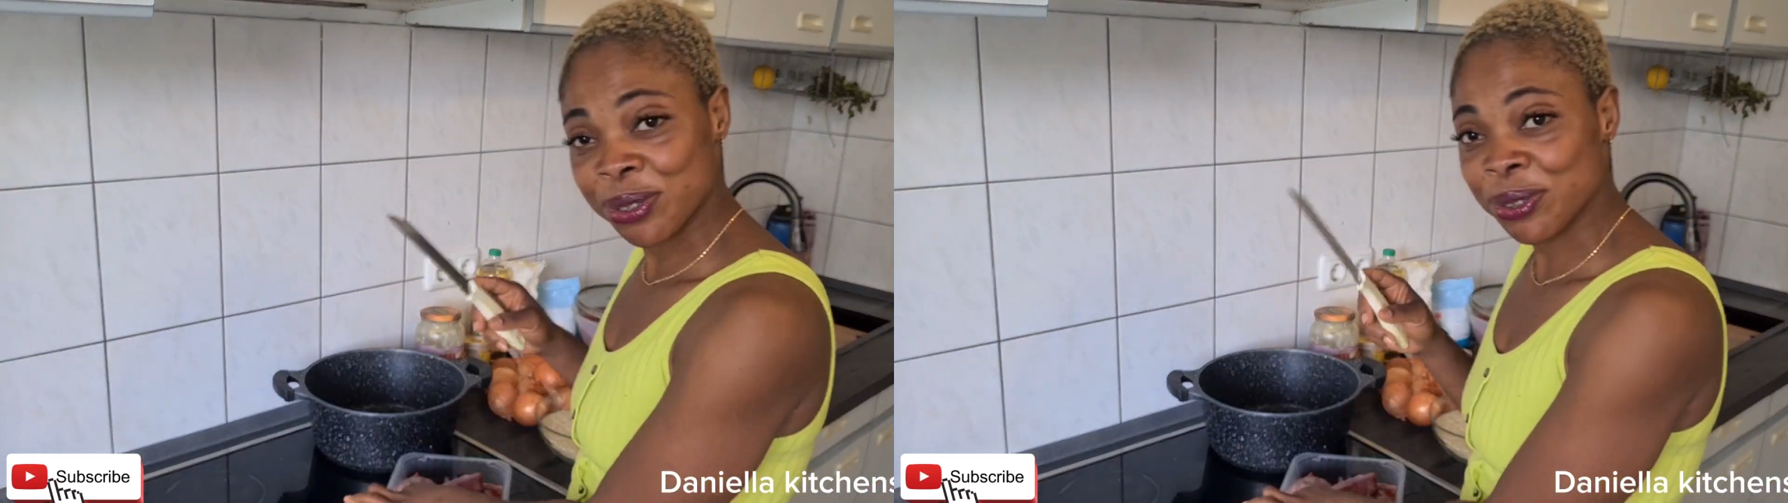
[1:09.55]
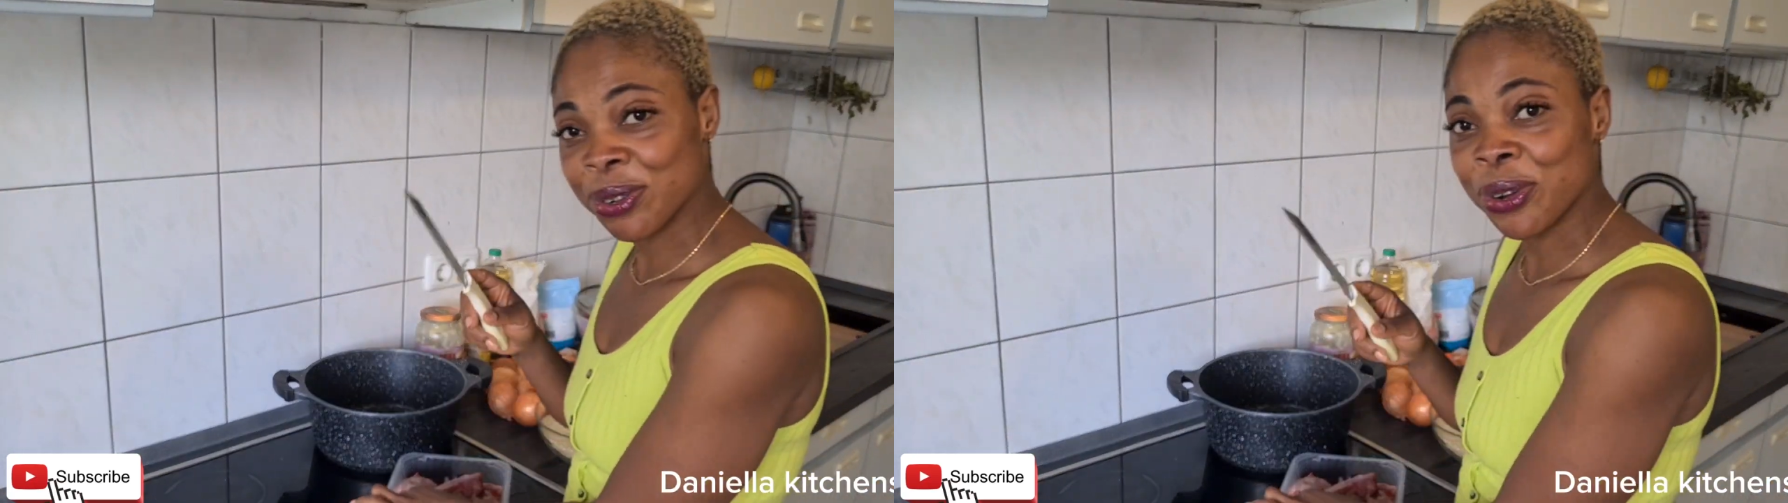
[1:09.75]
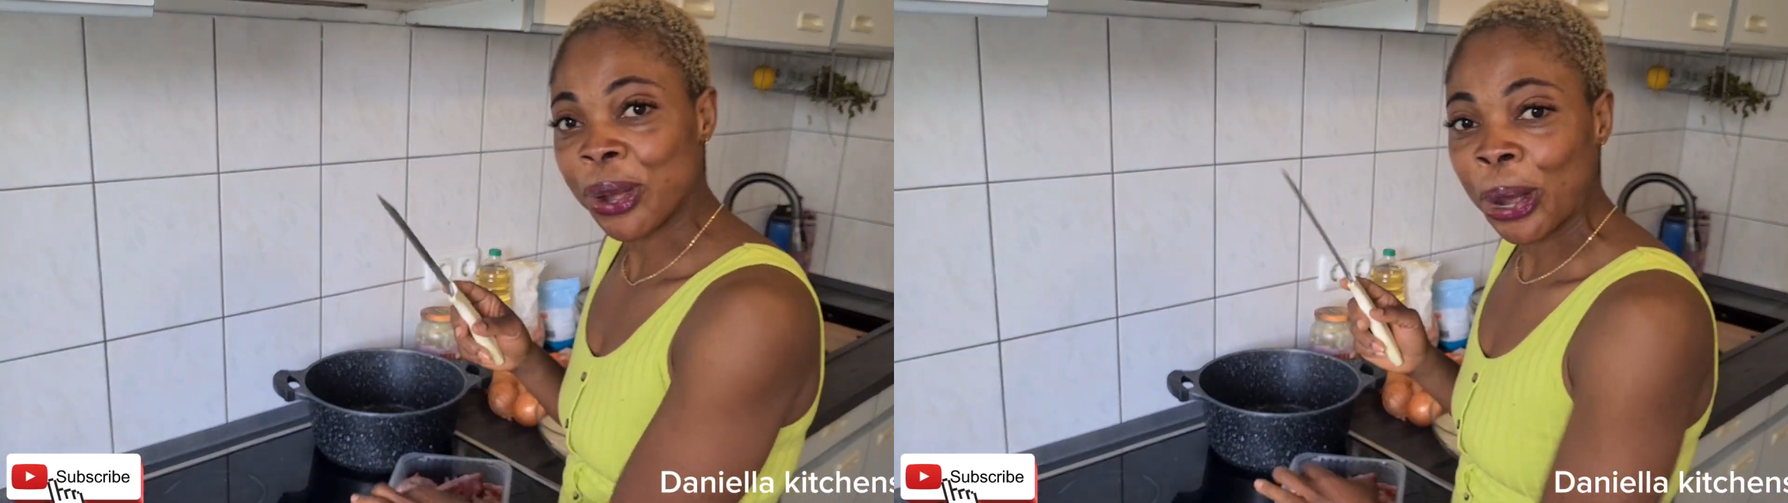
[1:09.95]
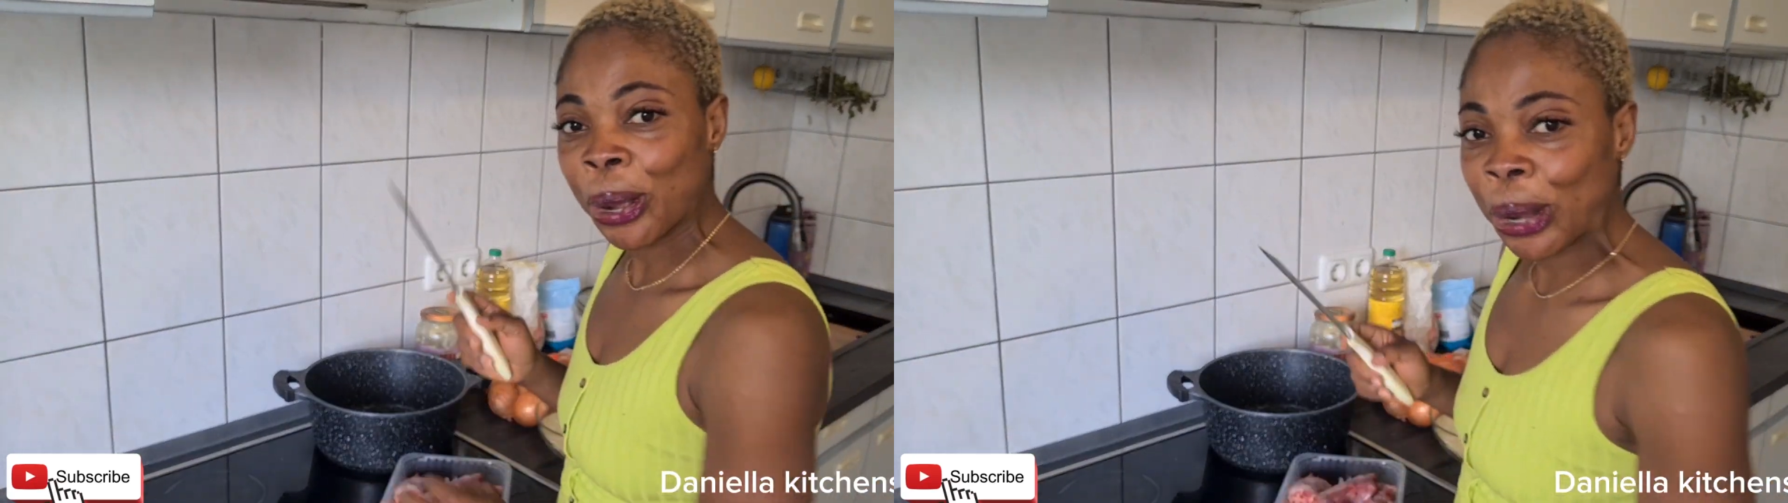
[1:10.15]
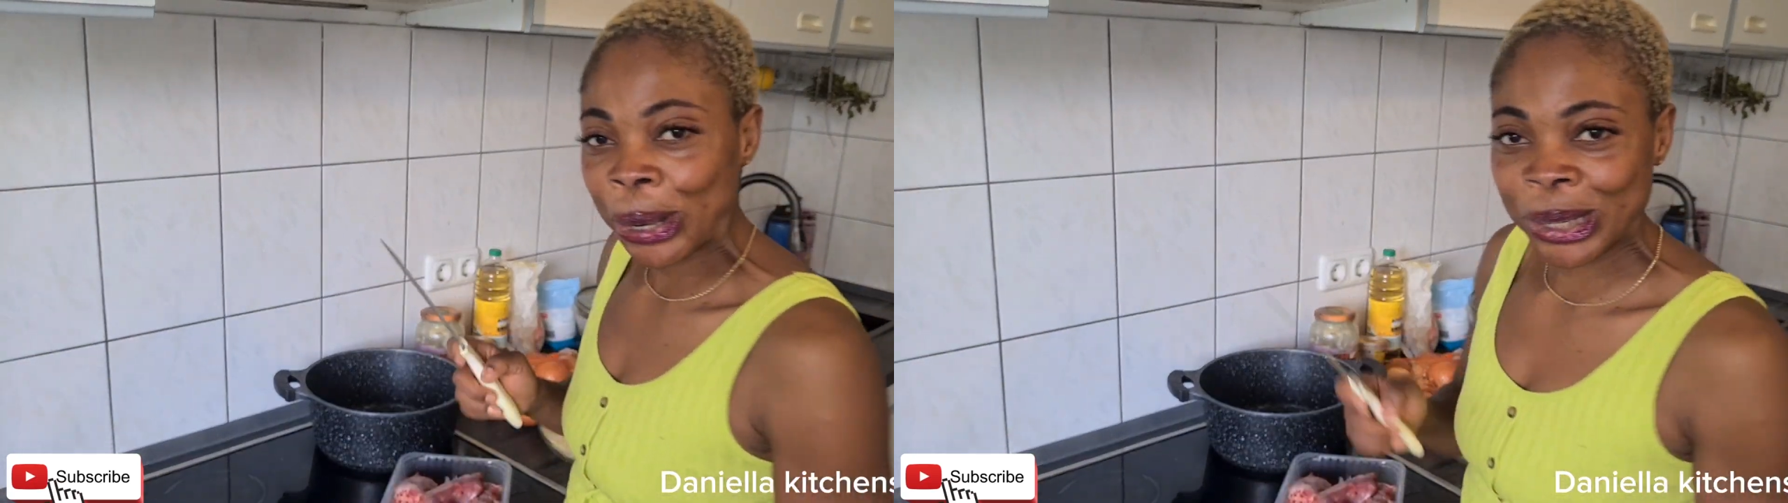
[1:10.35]
to
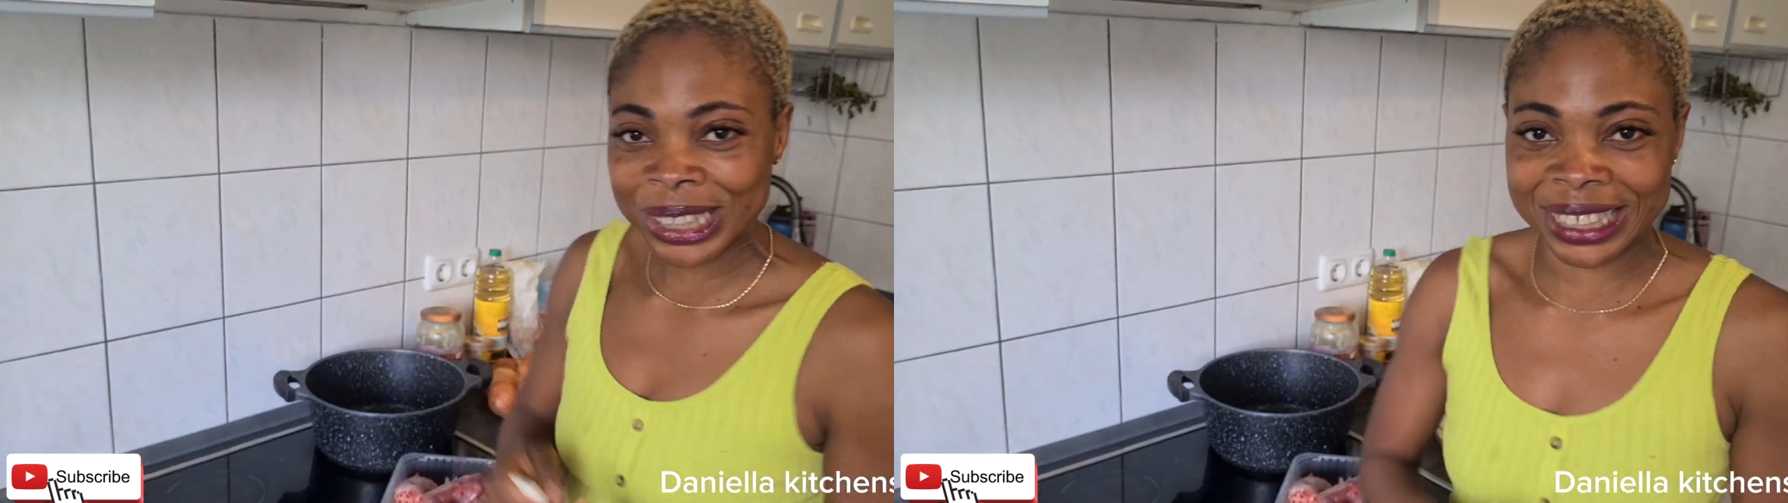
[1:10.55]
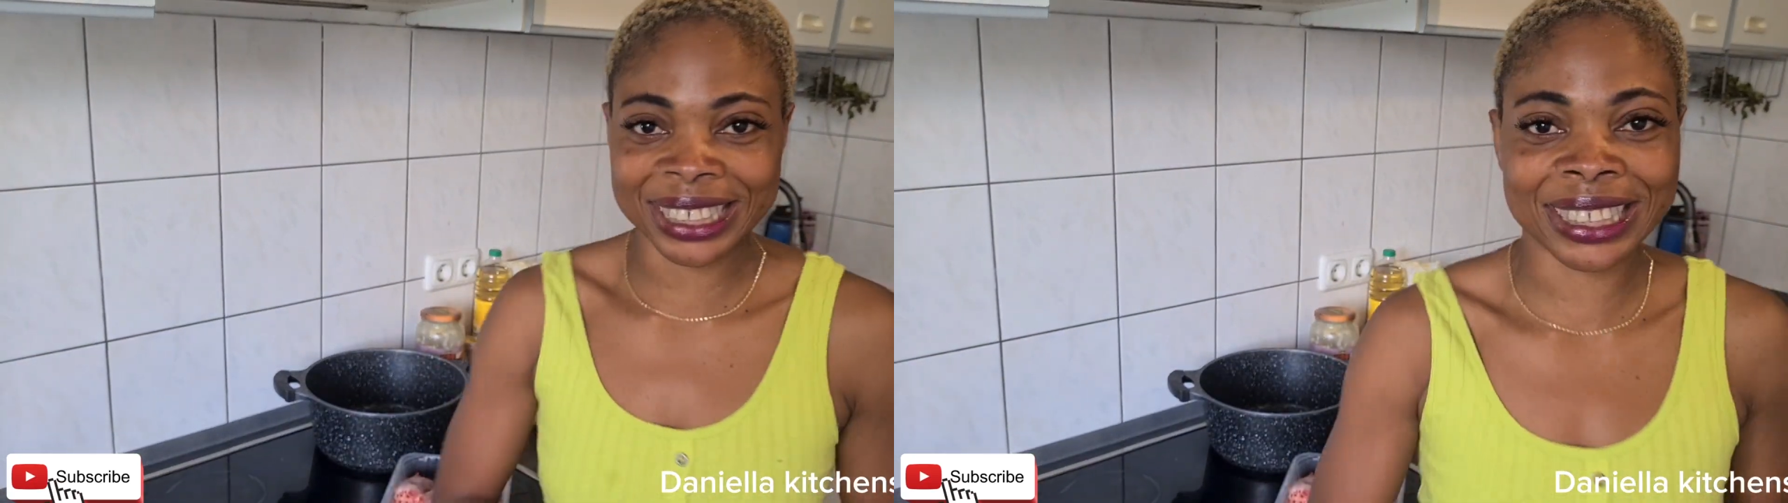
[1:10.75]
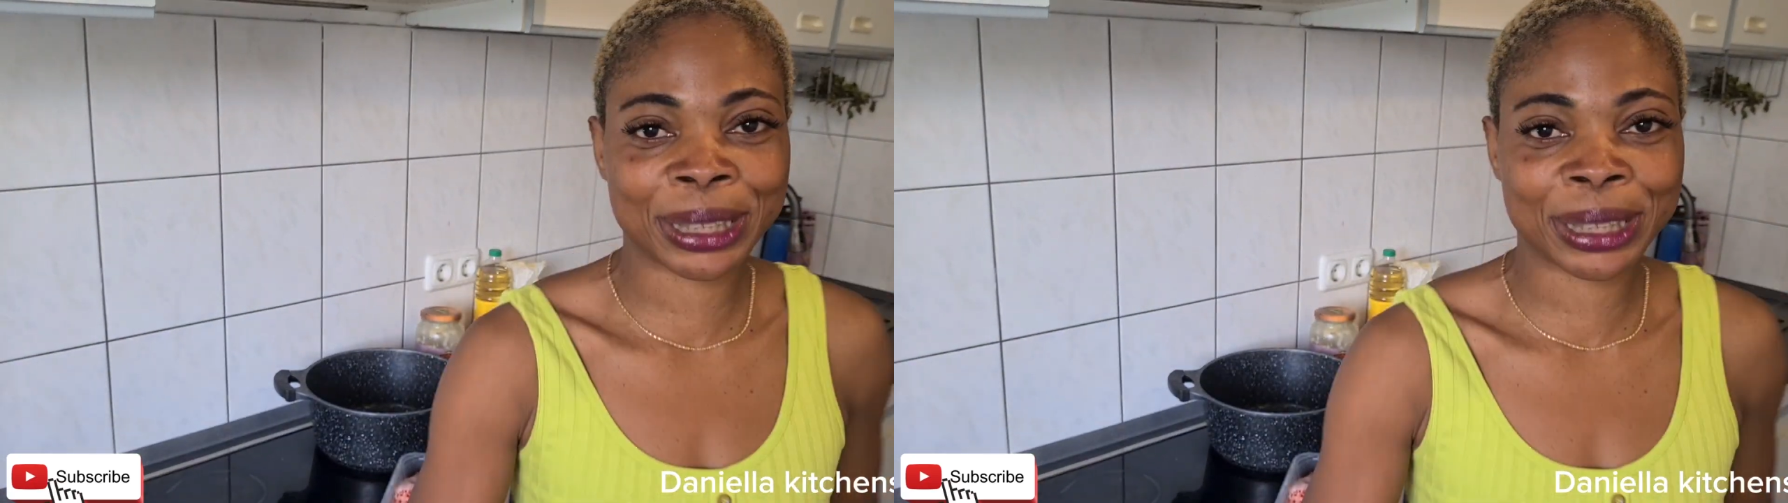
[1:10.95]
cut it.